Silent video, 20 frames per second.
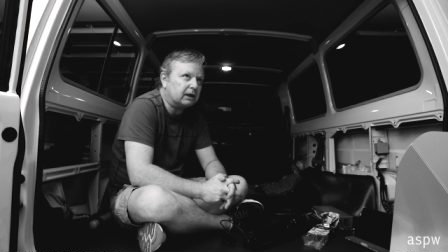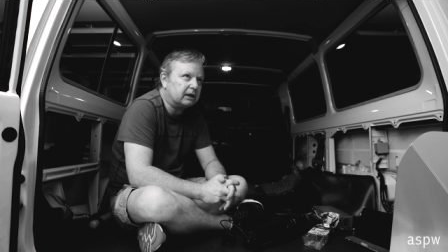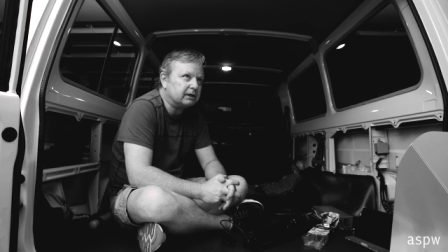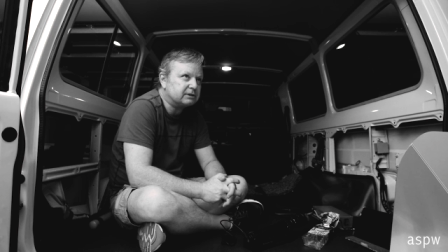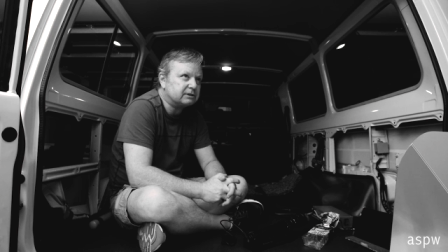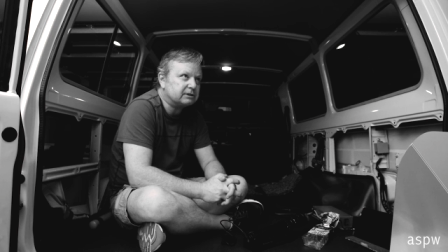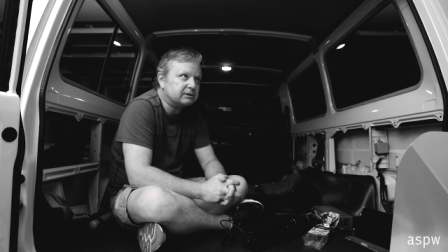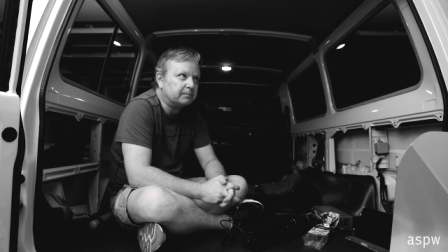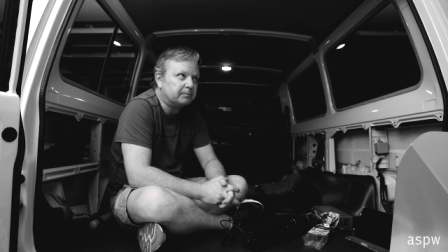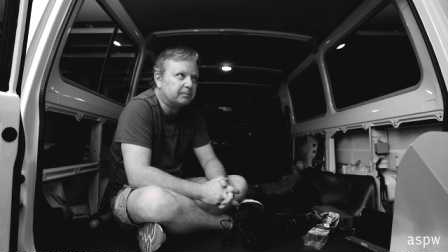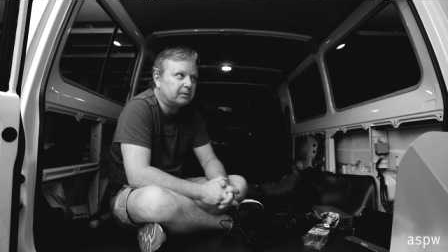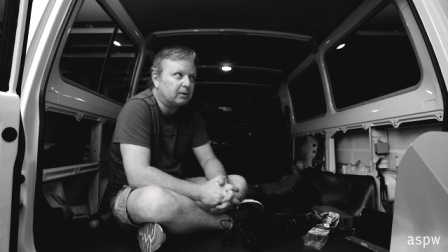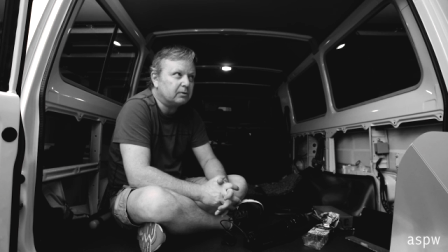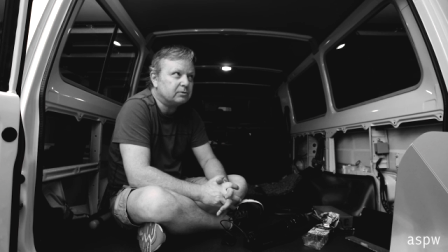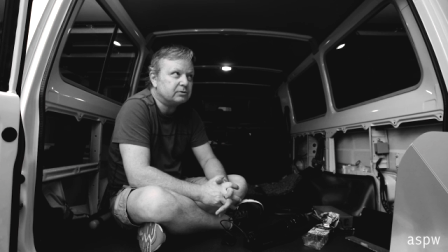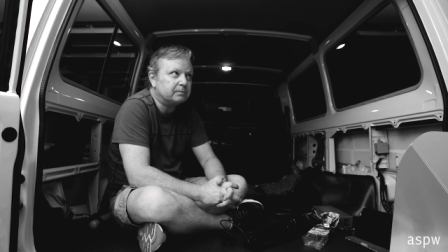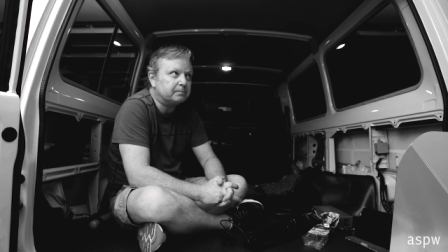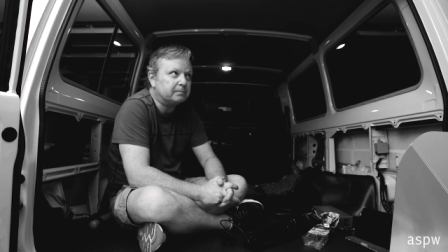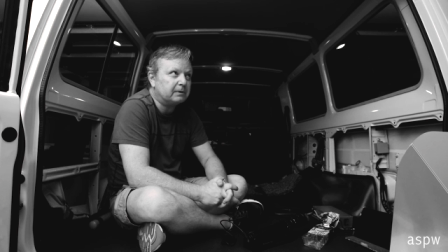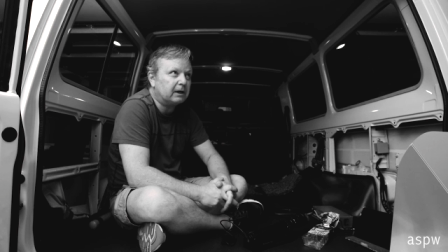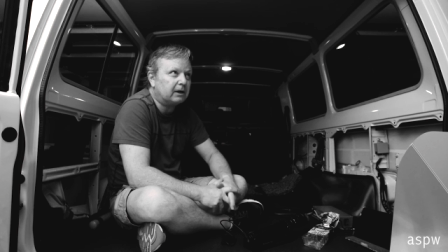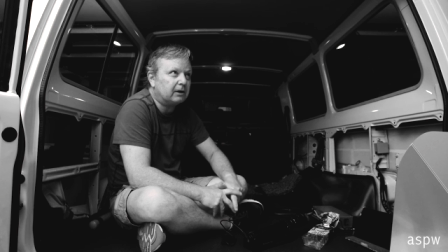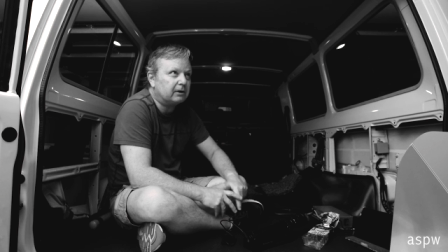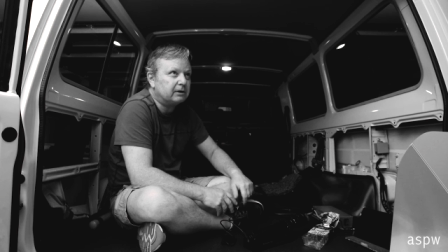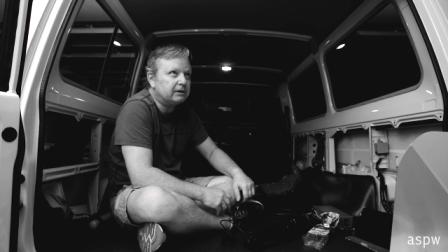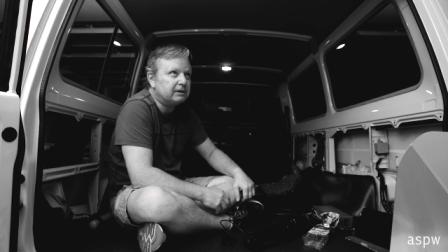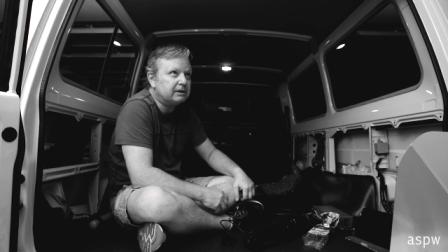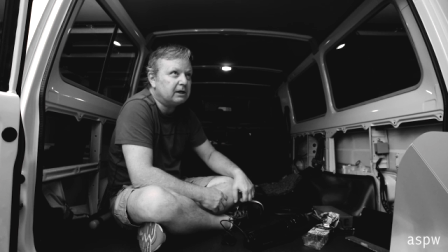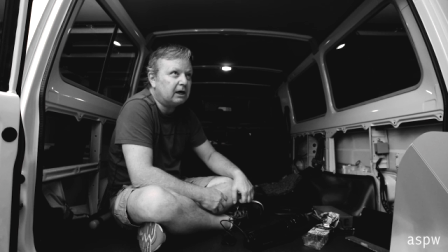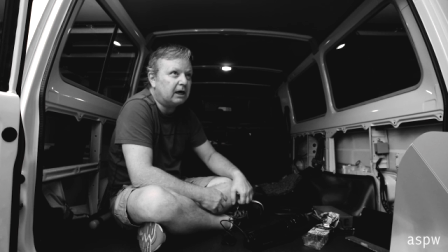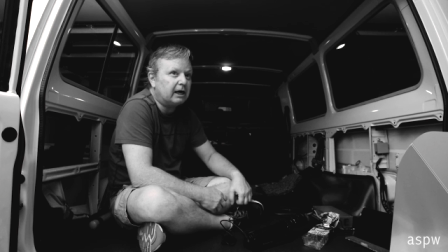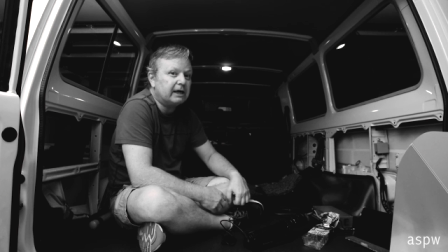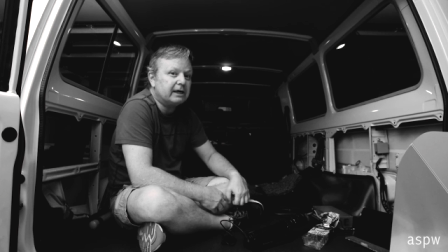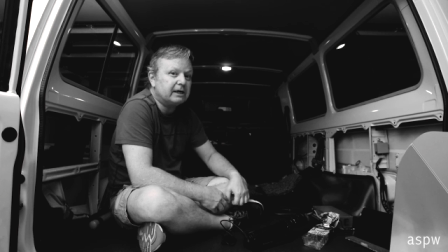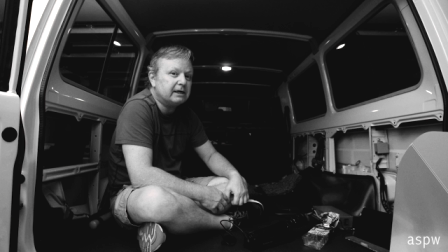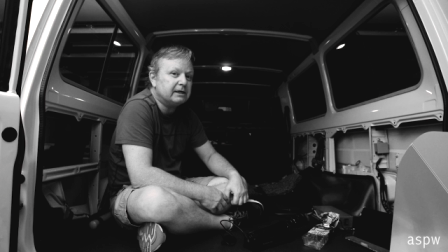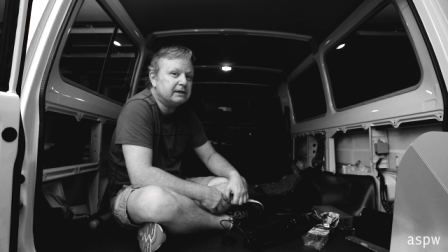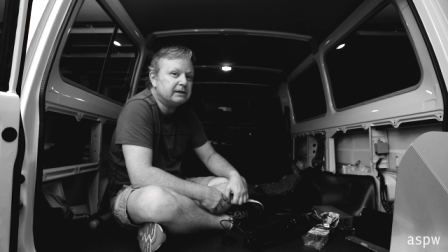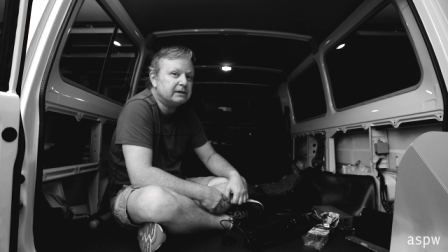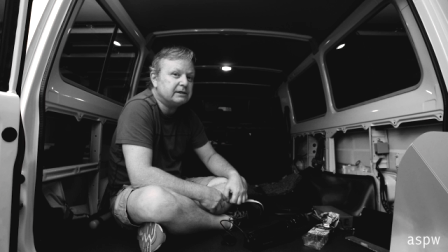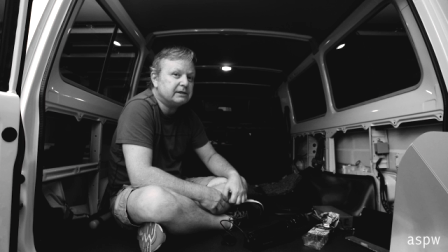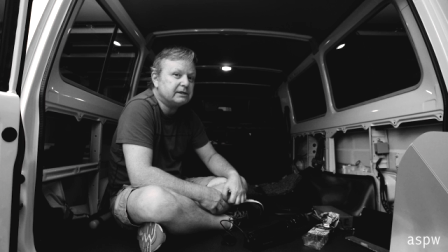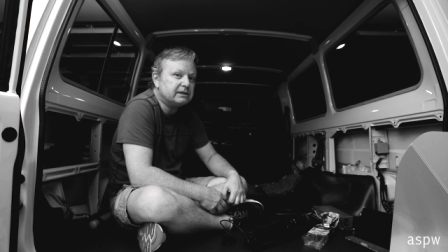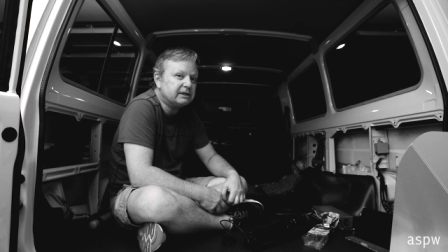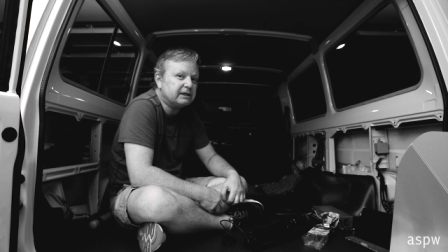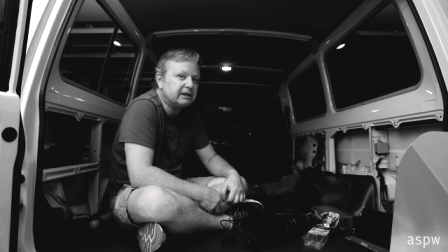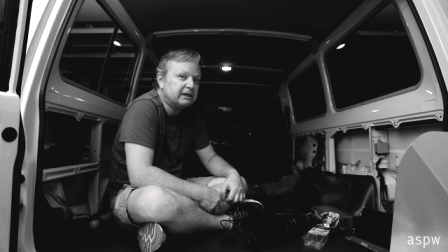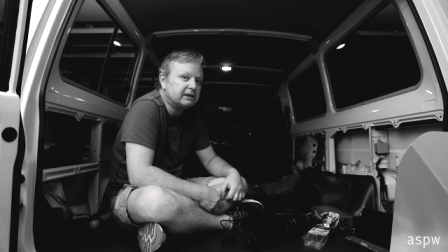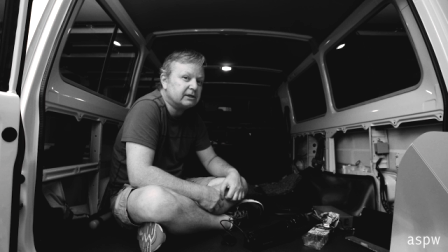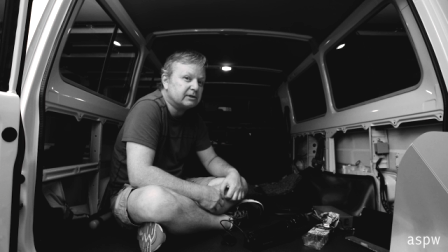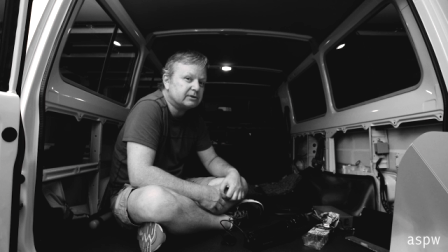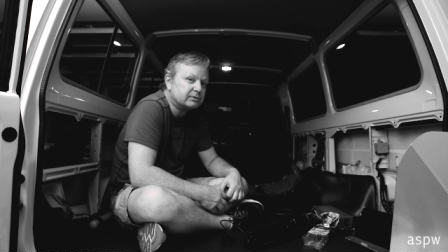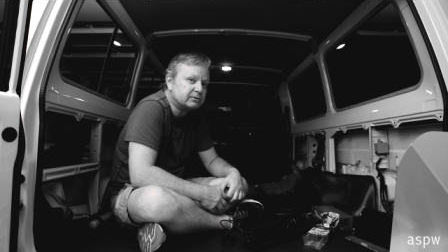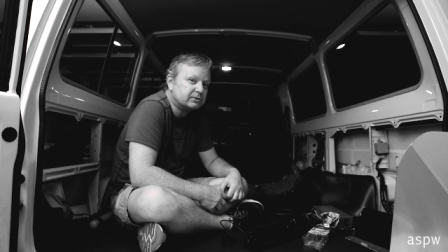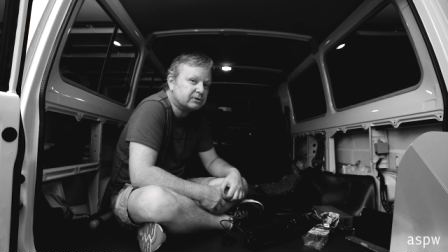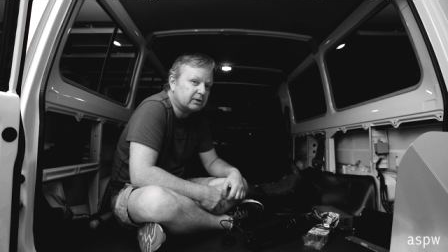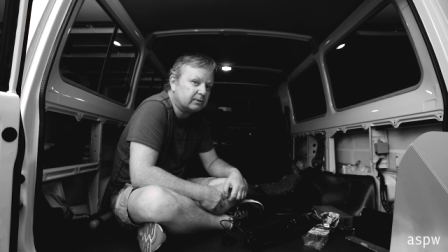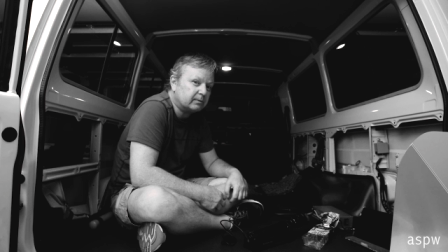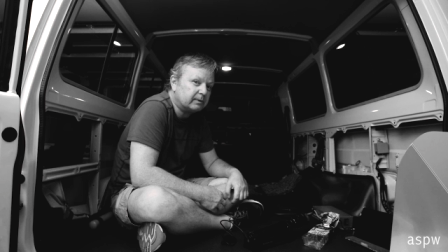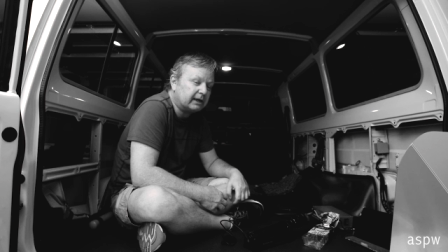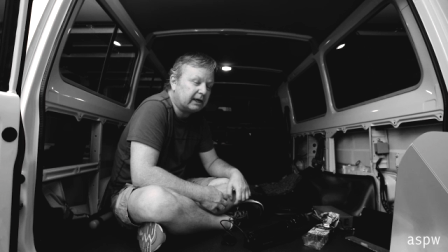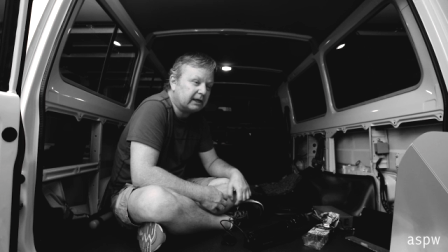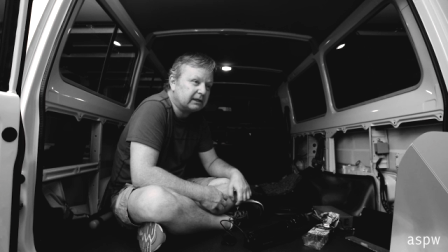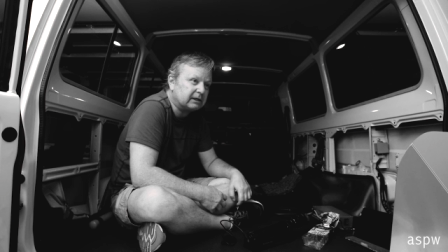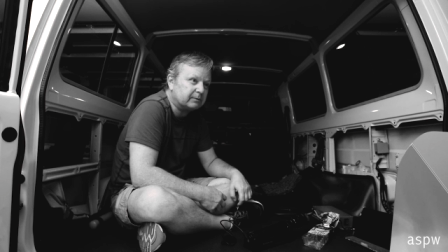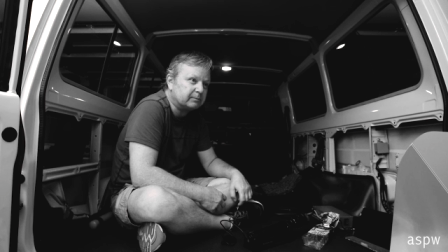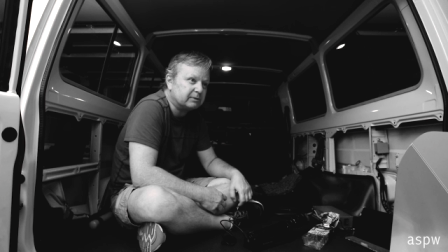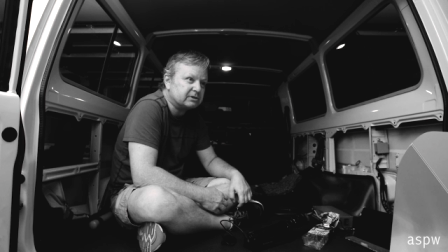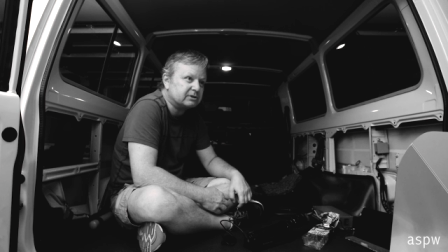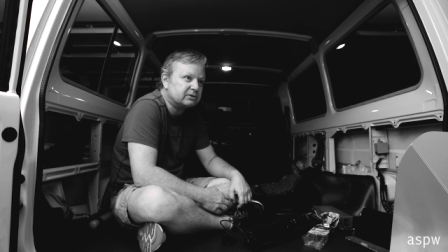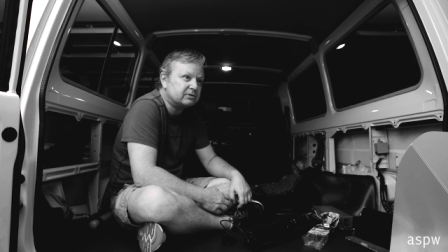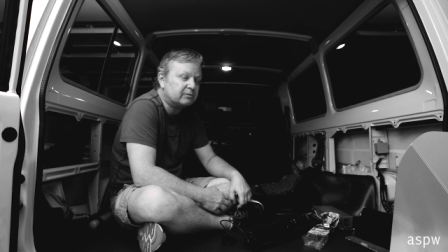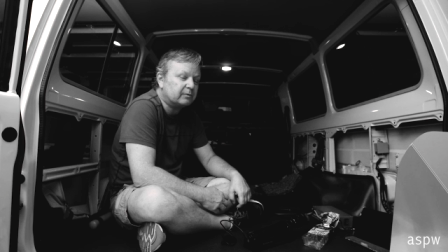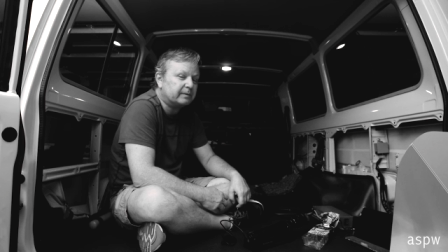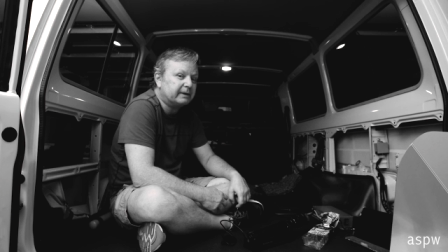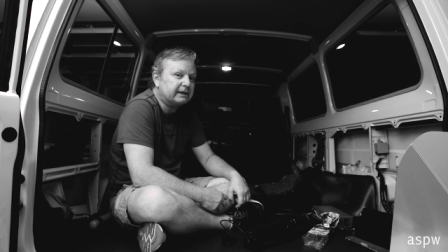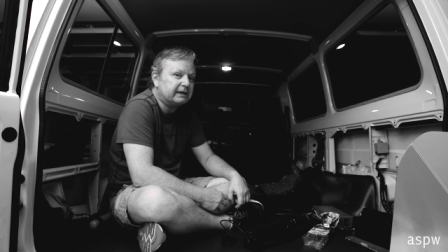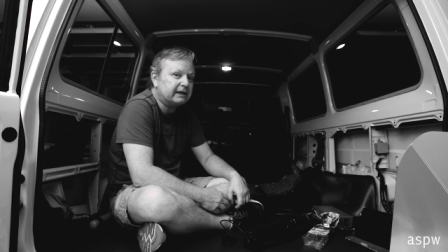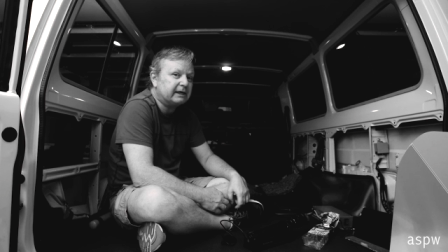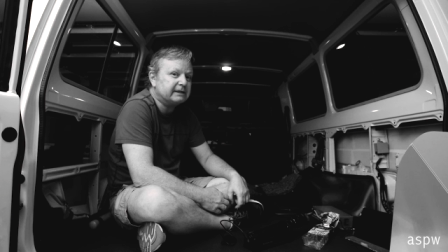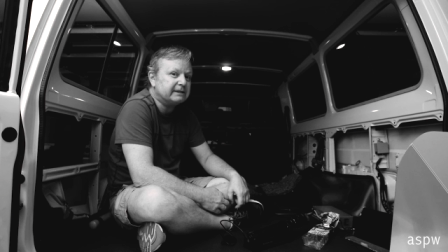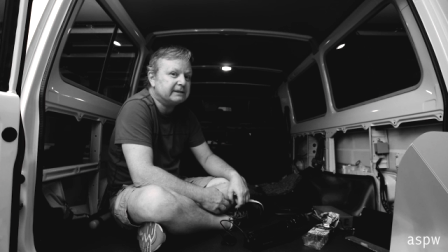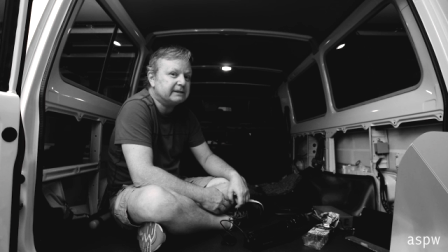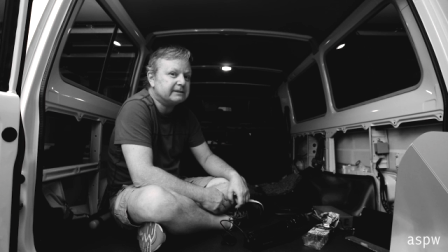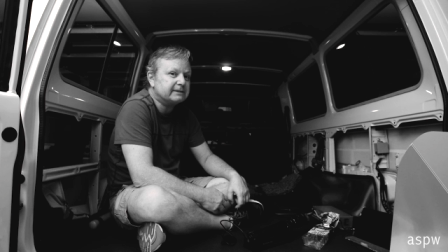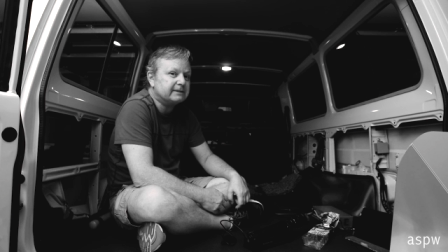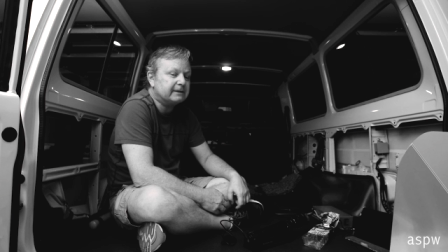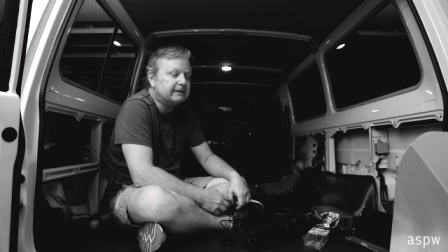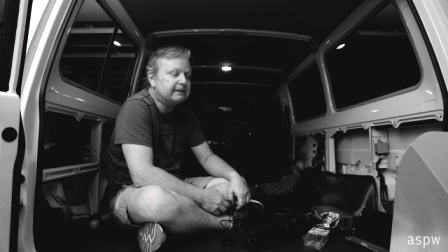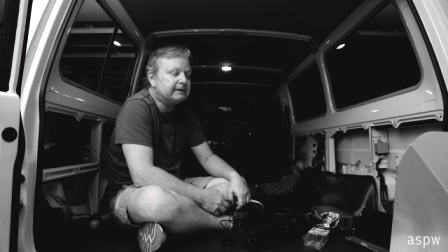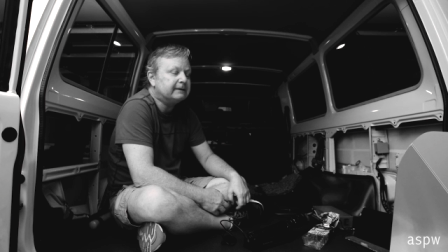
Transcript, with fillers: I suppose, about nine years or so. We had that business for about nine years,